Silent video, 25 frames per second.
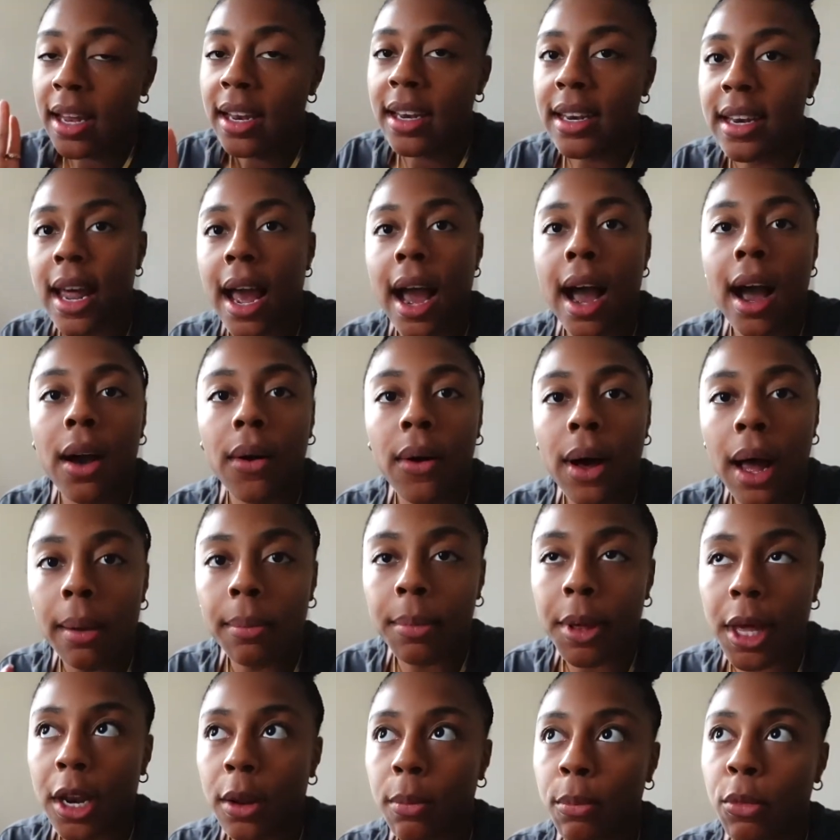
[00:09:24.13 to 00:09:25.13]
Now I'm
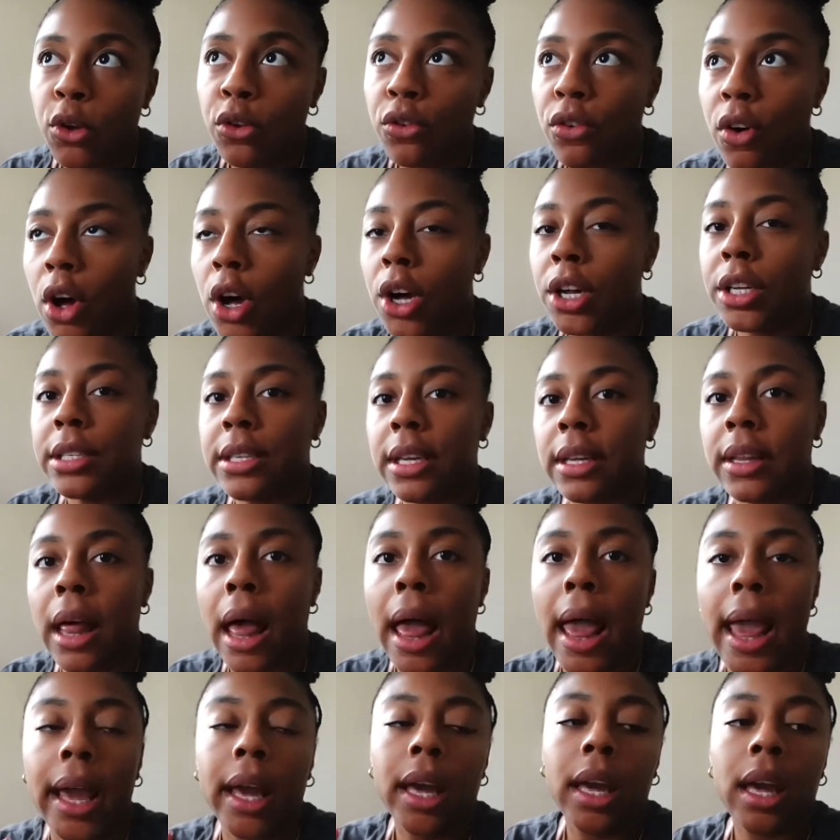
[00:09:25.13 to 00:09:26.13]
gonna move on to
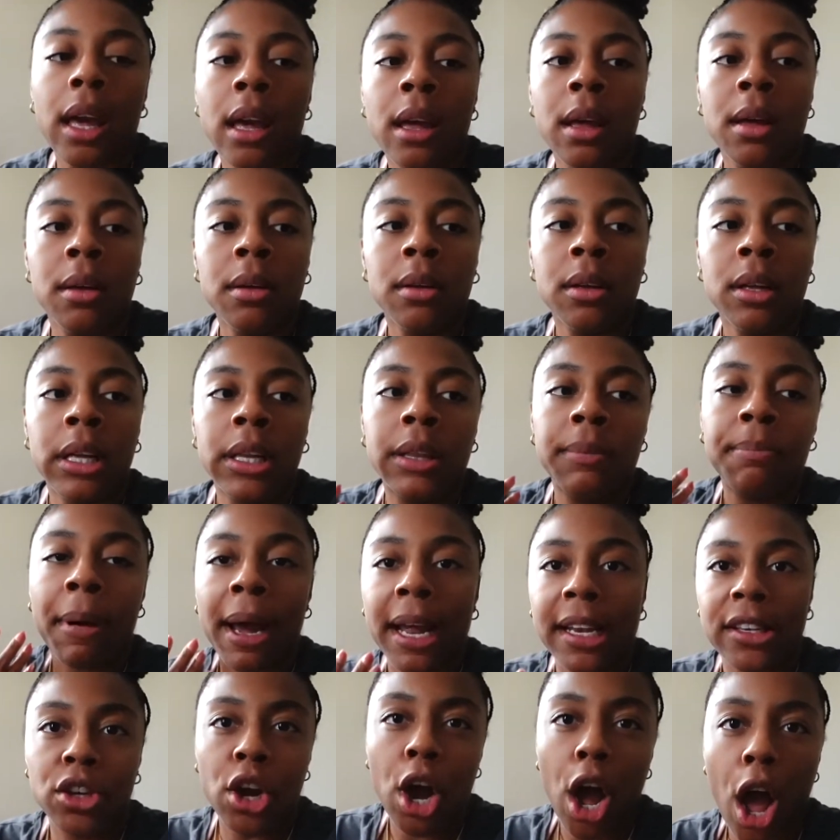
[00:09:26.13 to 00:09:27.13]
like
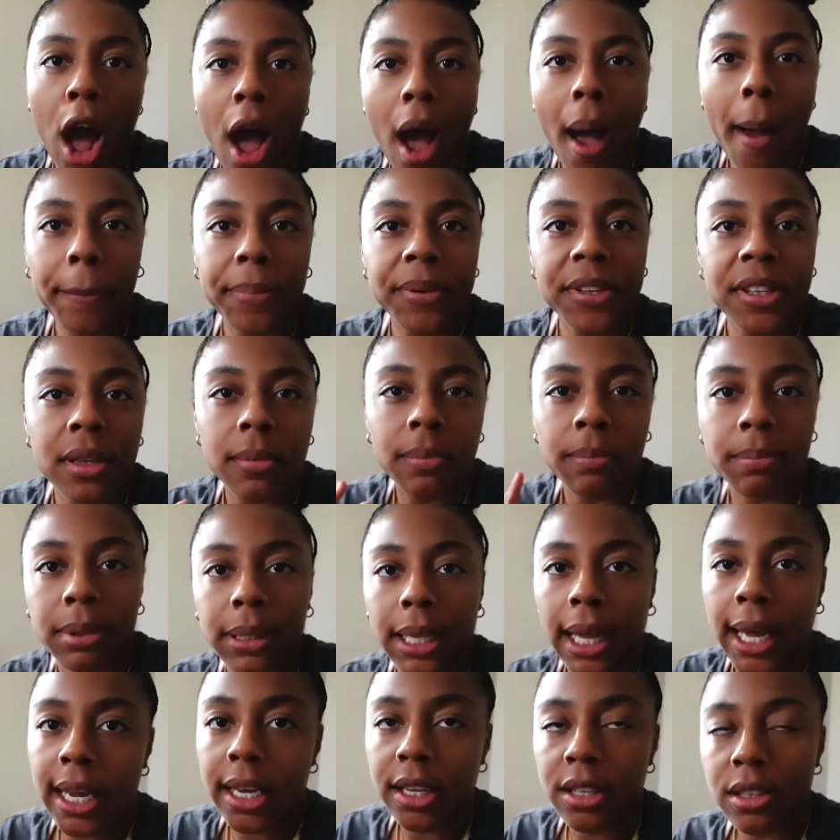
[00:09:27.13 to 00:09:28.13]
my tops,
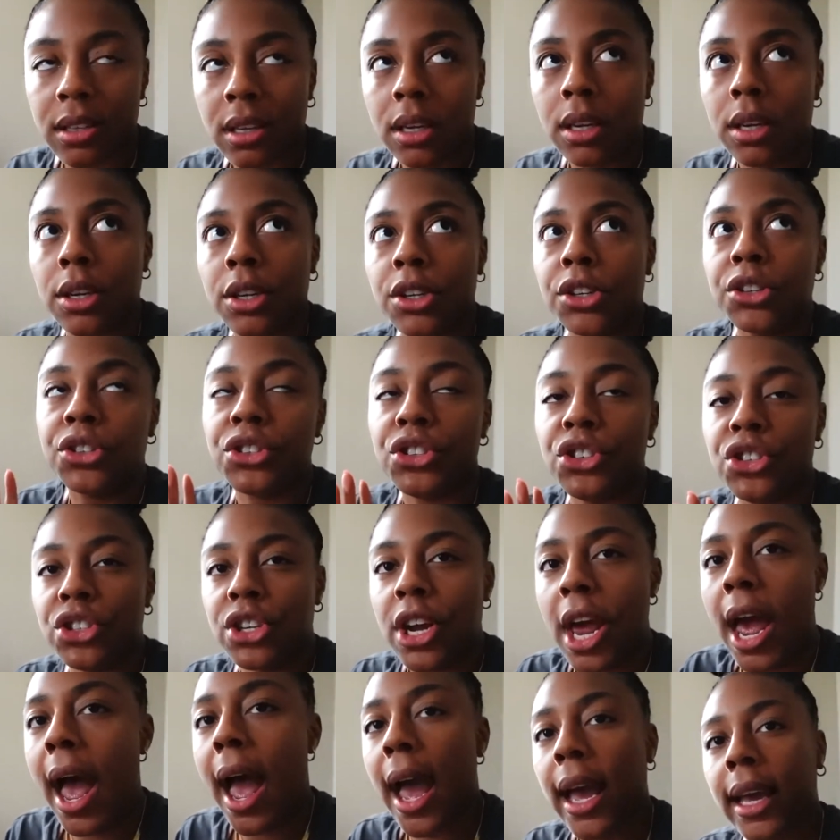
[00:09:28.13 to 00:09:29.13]
blazers,
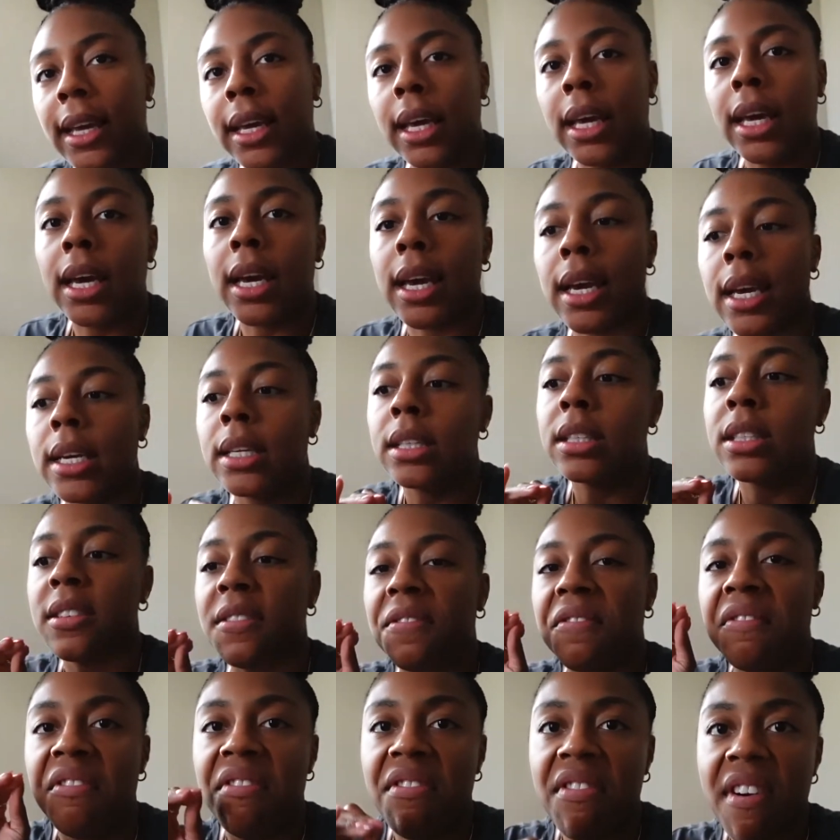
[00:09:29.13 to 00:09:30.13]
jackets,
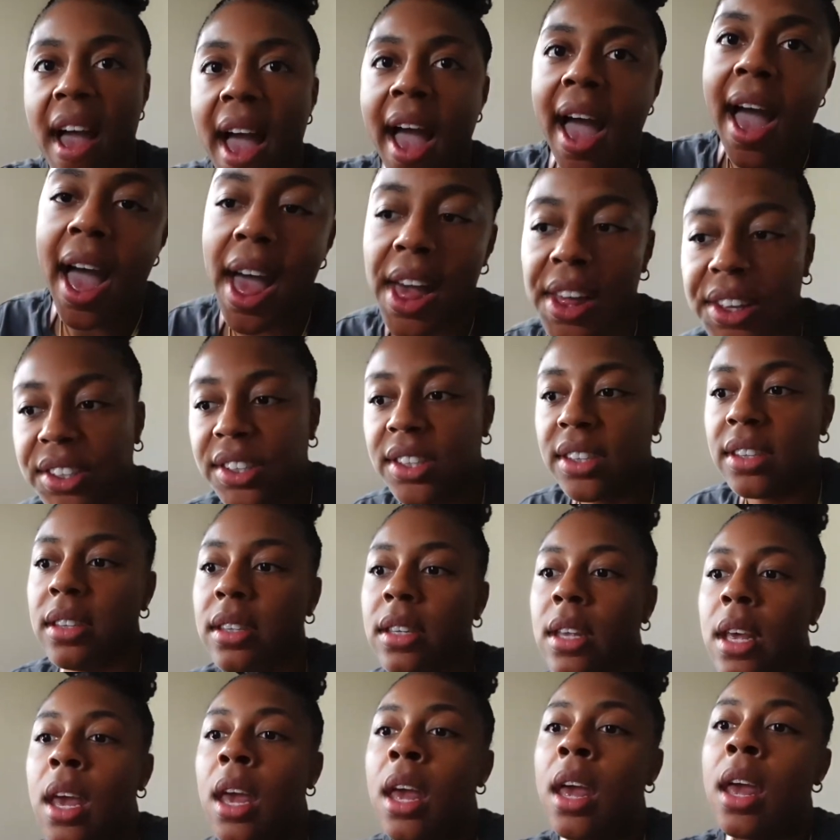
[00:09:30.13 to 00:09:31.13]

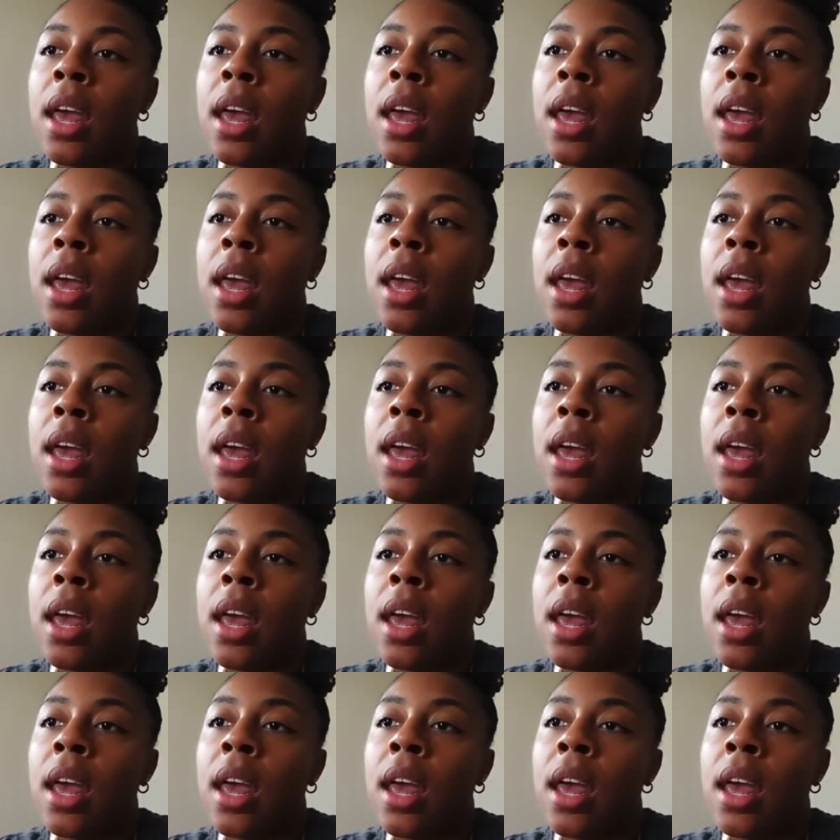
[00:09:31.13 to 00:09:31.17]
vests,